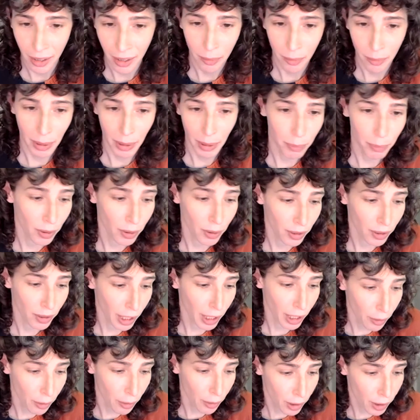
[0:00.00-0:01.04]
people,
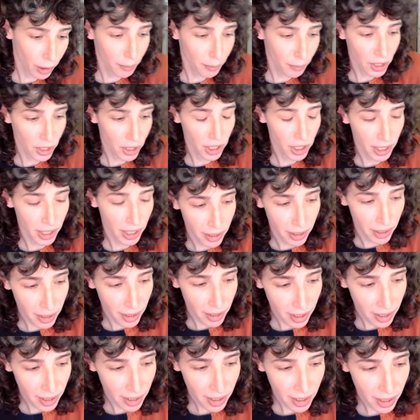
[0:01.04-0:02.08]
you know, commission
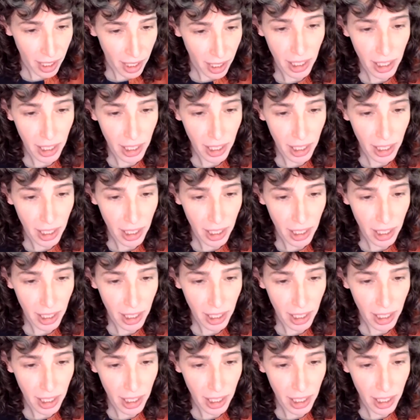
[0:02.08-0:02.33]
a